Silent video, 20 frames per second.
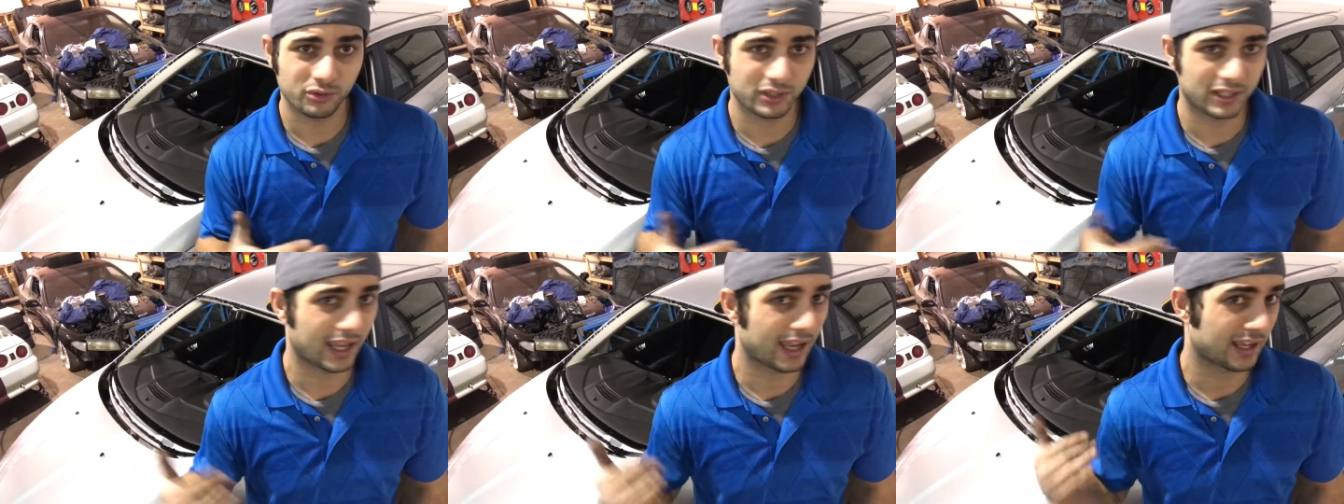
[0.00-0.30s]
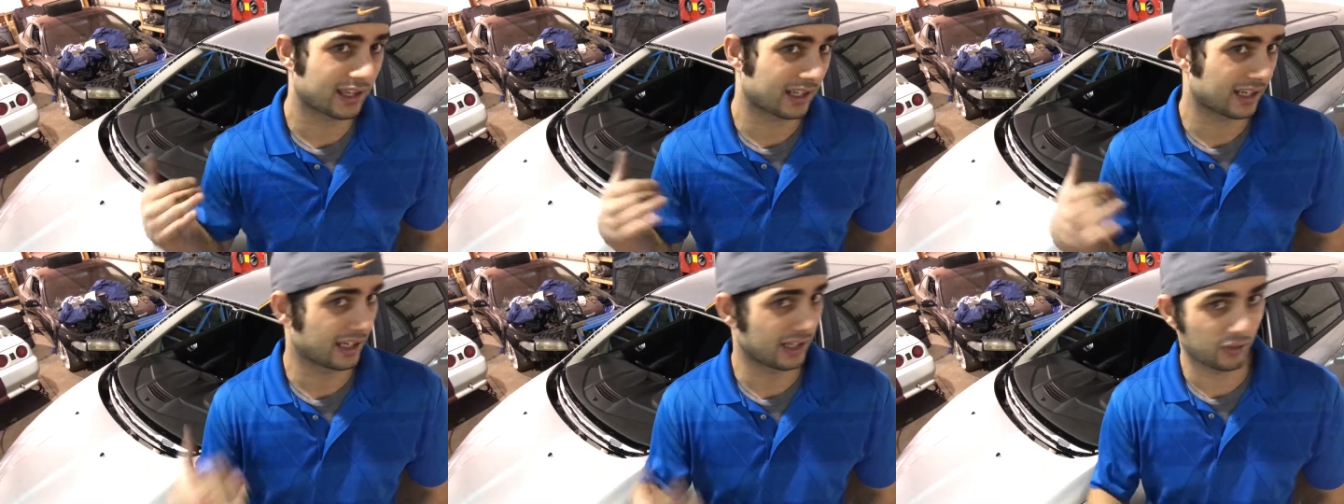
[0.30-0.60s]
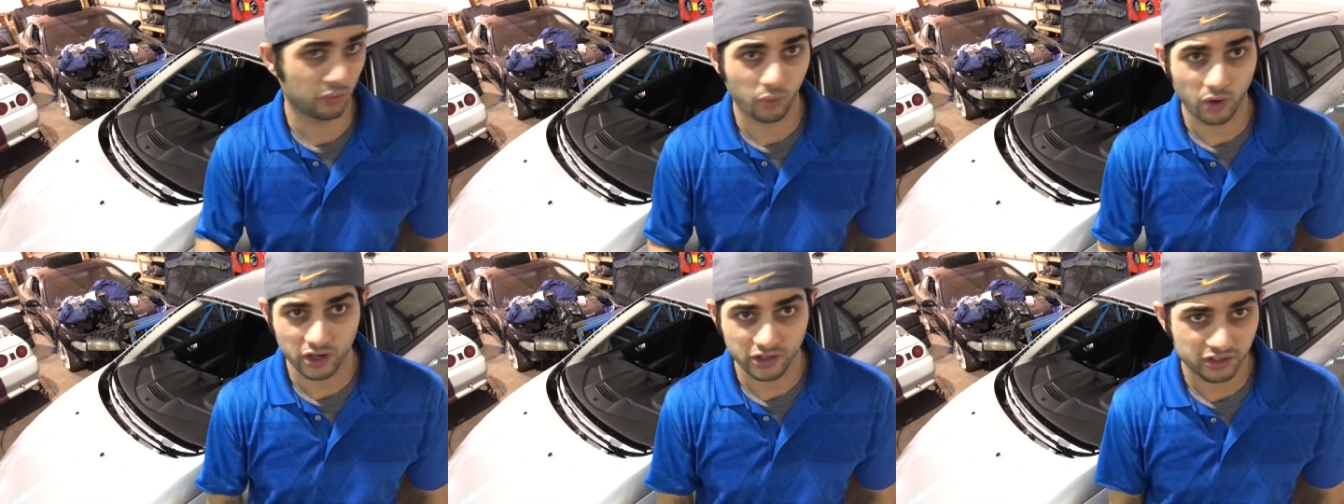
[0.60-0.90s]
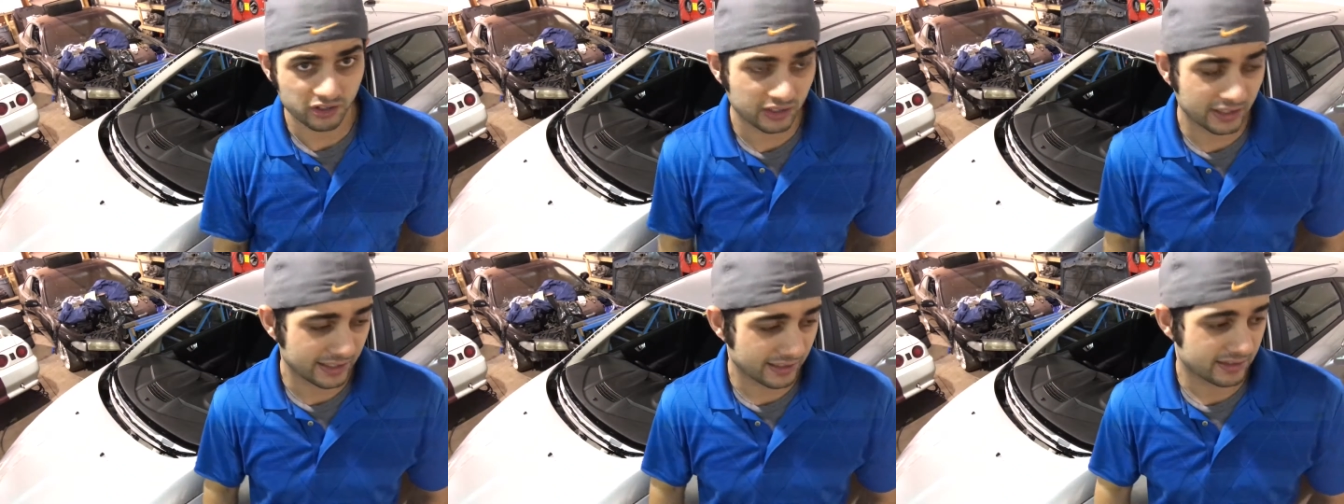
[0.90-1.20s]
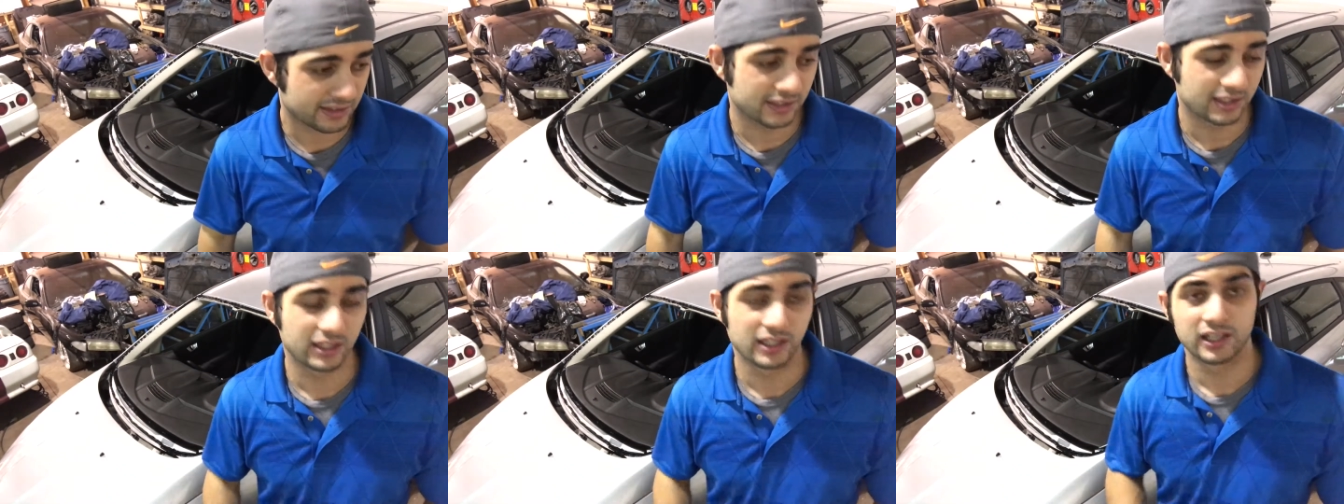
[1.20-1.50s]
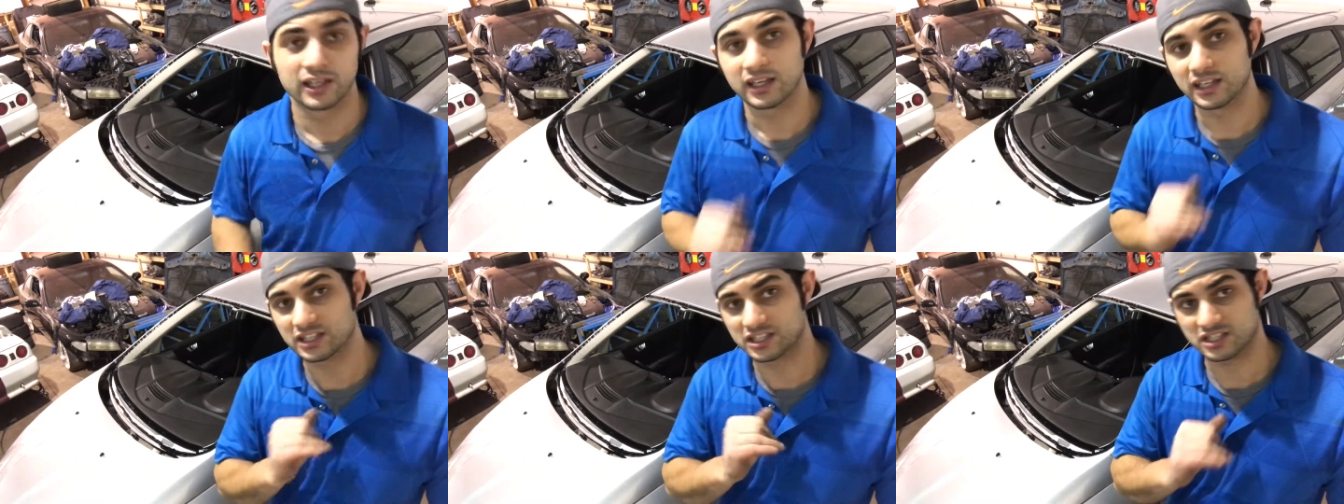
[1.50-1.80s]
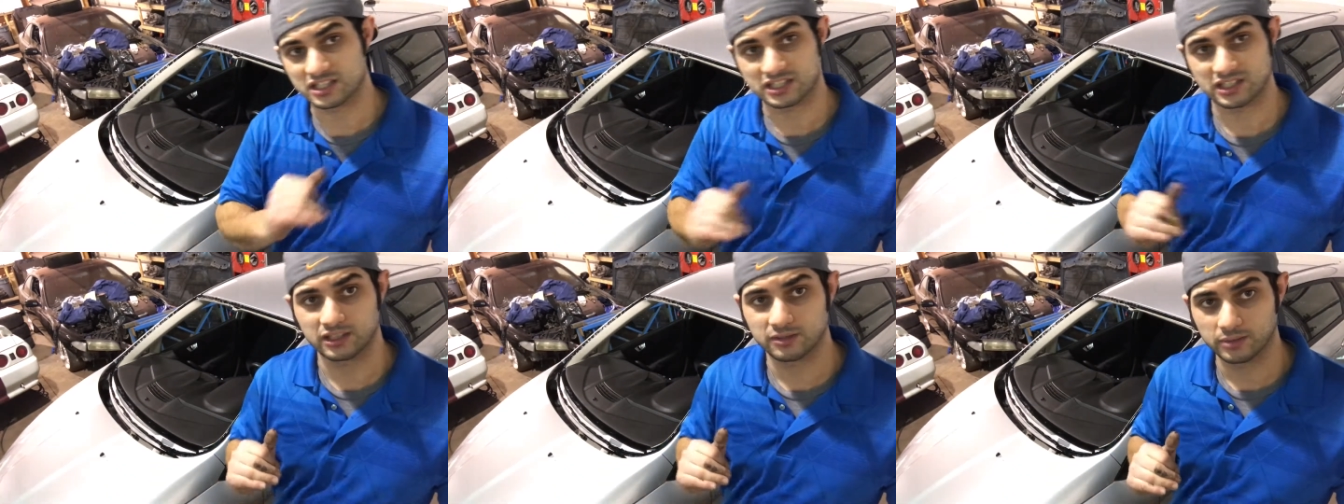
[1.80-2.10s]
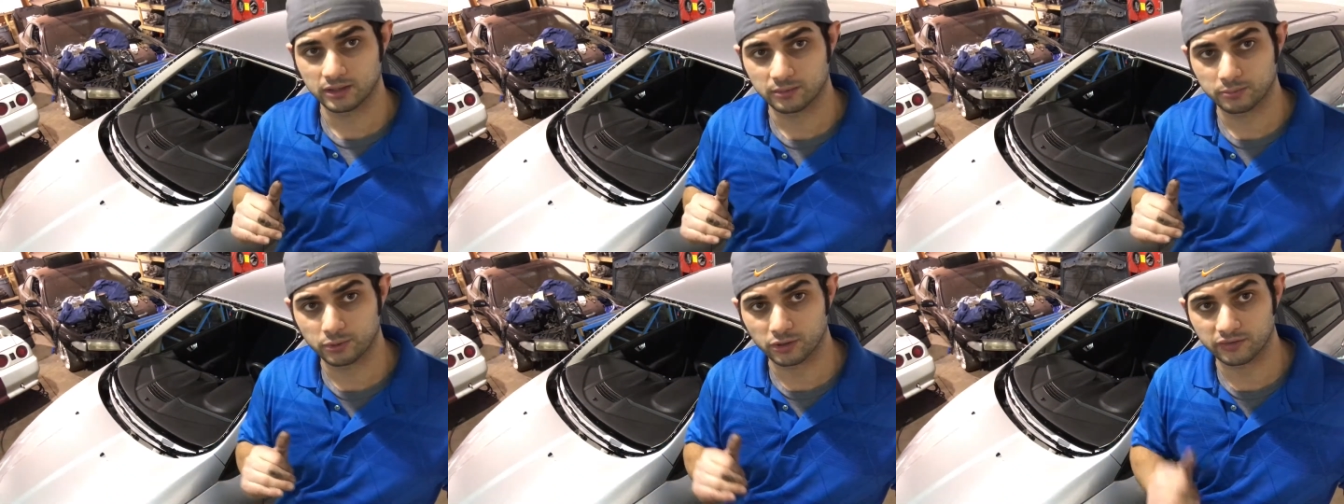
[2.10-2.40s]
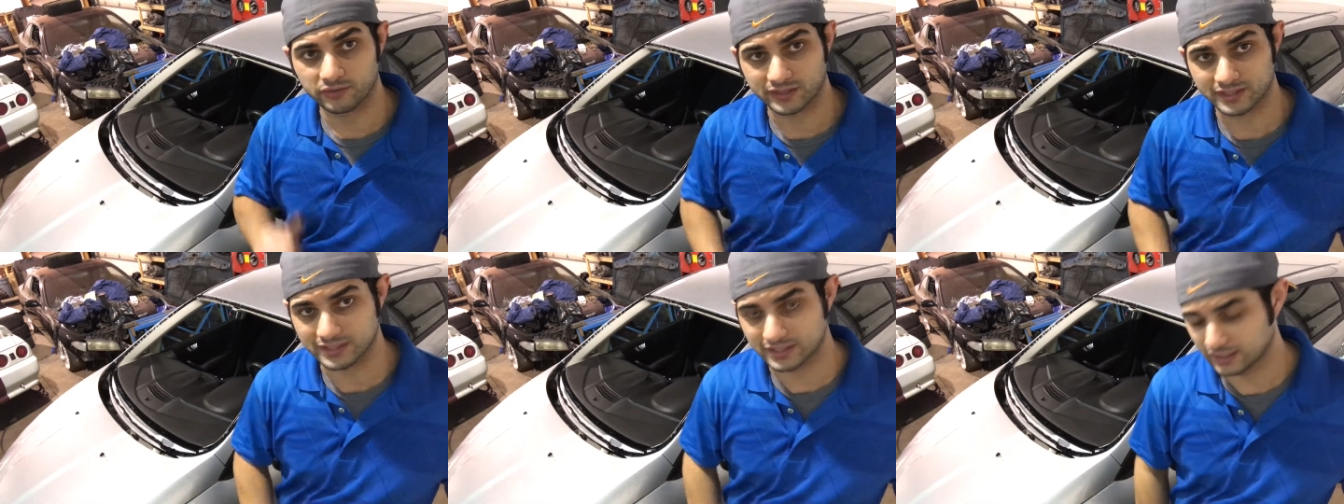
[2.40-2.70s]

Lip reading: you can't get any water leaks. It's just gonna be a perfect